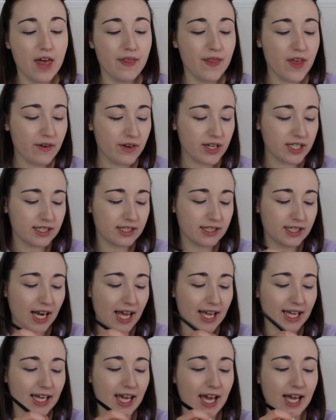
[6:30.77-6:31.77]
There is
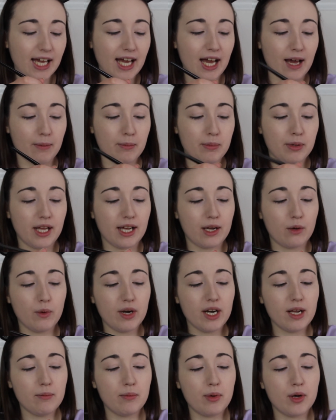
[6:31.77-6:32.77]
slight kick up, like
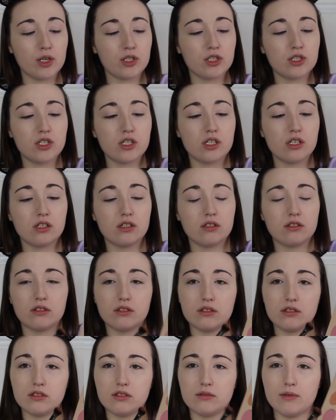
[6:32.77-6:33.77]
when I put
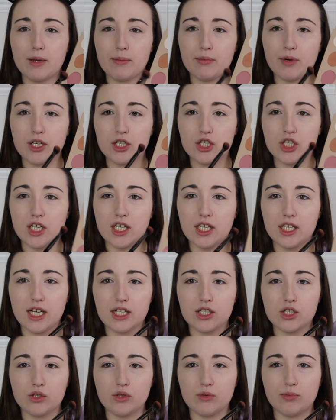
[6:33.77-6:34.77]
my brush in,
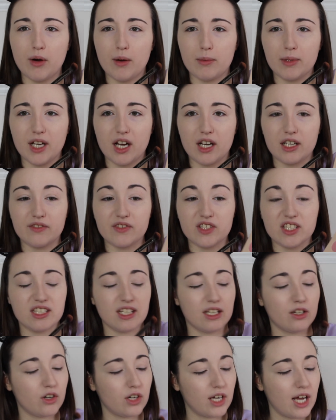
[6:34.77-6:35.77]
I don't, you probably can't even
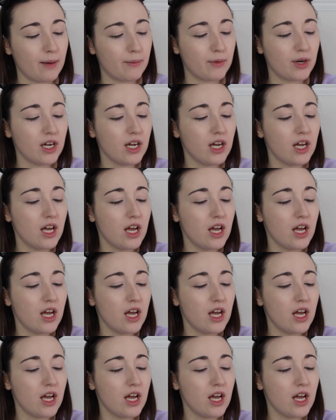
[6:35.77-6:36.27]
see it on camera,